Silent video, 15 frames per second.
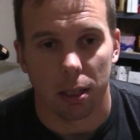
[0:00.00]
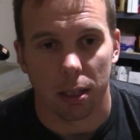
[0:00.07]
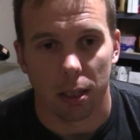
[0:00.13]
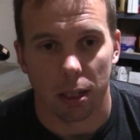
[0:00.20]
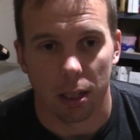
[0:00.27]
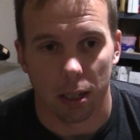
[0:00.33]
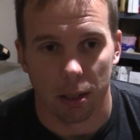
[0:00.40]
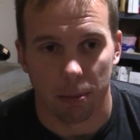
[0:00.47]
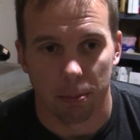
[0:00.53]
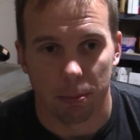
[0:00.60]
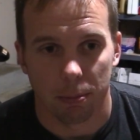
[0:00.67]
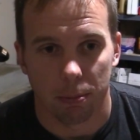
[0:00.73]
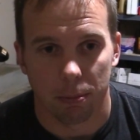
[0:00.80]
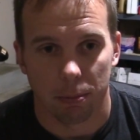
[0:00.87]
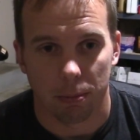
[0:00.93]
I
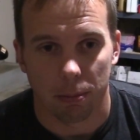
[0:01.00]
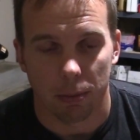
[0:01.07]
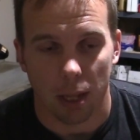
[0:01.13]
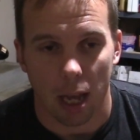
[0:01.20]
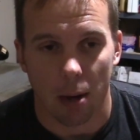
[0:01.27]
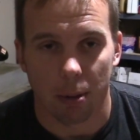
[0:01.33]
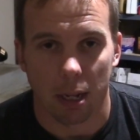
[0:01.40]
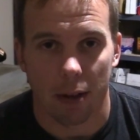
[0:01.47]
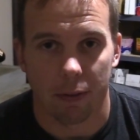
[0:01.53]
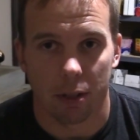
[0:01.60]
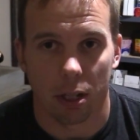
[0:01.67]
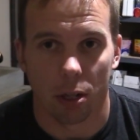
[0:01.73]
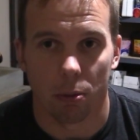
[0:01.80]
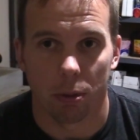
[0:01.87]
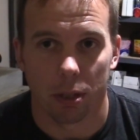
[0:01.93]
would have to
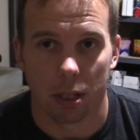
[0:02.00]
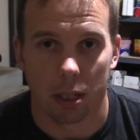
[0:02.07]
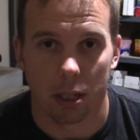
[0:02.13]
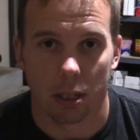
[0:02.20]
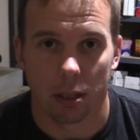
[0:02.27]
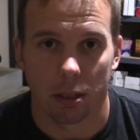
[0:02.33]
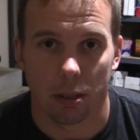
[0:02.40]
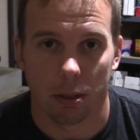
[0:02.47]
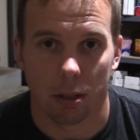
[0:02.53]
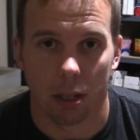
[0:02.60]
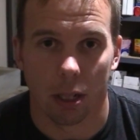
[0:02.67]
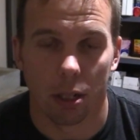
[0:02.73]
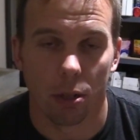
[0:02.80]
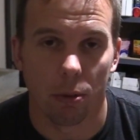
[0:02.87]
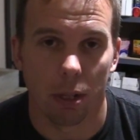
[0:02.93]
go with
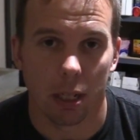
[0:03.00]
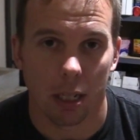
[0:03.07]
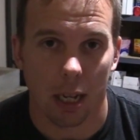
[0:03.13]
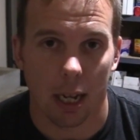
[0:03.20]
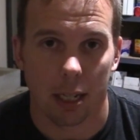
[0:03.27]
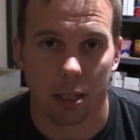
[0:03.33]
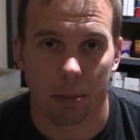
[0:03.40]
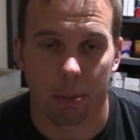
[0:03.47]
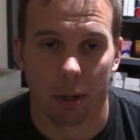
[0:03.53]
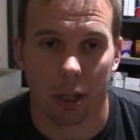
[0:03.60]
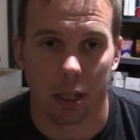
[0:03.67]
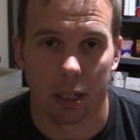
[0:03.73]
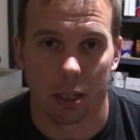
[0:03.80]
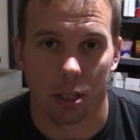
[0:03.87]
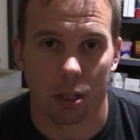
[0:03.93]
a new intake, so
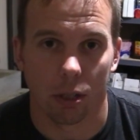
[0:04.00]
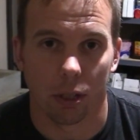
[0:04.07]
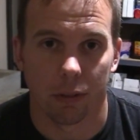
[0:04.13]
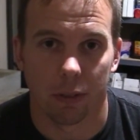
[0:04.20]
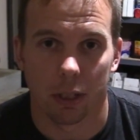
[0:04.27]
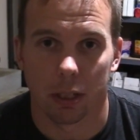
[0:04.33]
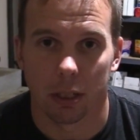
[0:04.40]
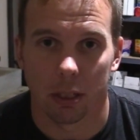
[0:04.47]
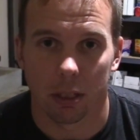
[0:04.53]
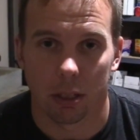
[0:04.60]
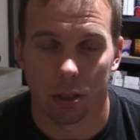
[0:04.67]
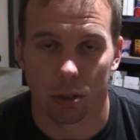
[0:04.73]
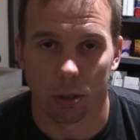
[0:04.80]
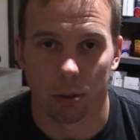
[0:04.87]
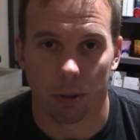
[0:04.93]
probably a Sullivan
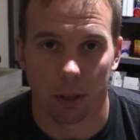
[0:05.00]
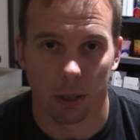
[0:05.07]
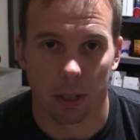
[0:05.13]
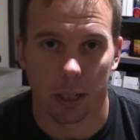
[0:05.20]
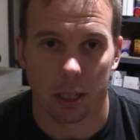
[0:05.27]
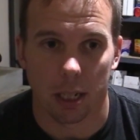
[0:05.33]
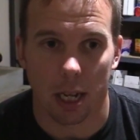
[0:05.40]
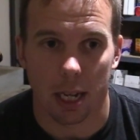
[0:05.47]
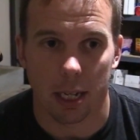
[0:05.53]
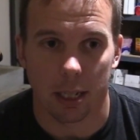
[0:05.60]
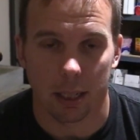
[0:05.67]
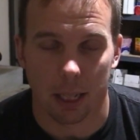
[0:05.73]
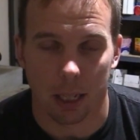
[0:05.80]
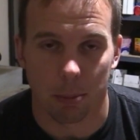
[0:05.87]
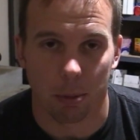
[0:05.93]
short runner
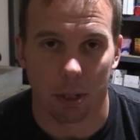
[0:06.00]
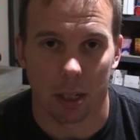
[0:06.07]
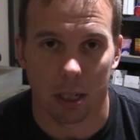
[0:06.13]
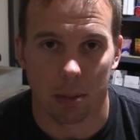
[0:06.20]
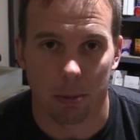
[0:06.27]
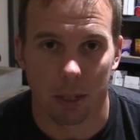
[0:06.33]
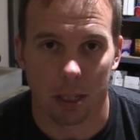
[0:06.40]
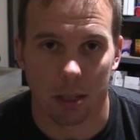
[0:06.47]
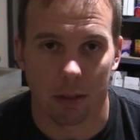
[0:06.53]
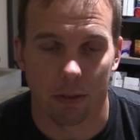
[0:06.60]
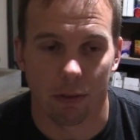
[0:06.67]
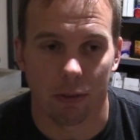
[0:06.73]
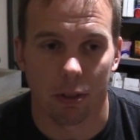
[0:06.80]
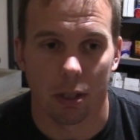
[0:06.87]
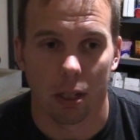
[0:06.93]
intake. That's pretty
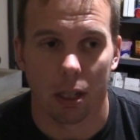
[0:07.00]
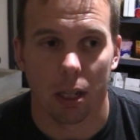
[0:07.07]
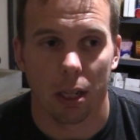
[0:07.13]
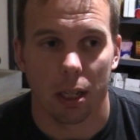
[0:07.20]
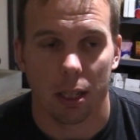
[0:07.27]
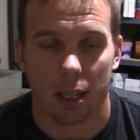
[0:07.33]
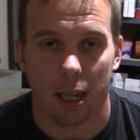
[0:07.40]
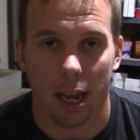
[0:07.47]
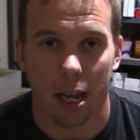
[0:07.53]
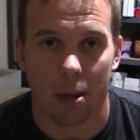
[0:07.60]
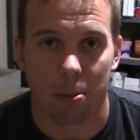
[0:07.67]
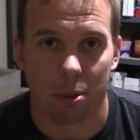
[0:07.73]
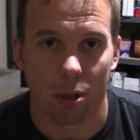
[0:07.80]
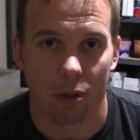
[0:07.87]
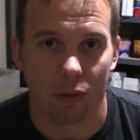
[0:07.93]
expensive. The
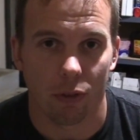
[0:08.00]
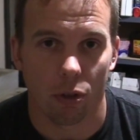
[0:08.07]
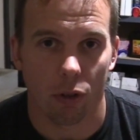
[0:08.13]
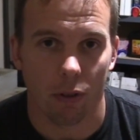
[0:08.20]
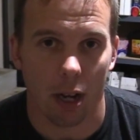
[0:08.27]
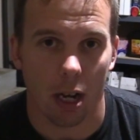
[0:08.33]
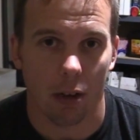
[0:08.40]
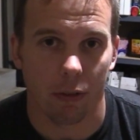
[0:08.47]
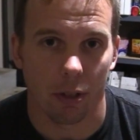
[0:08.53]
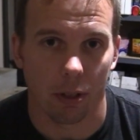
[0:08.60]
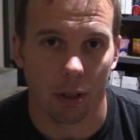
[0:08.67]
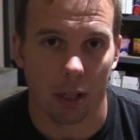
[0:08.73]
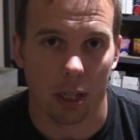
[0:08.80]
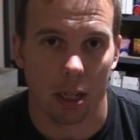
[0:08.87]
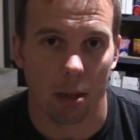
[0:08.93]
cams on a 4-valve, you're
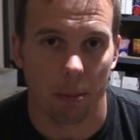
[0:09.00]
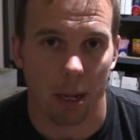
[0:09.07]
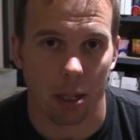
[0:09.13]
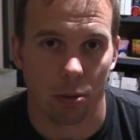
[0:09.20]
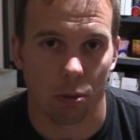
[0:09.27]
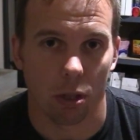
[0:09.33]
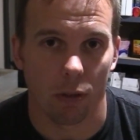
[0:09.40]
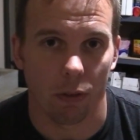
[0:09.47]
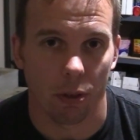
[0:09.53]
looking at about $1,200 or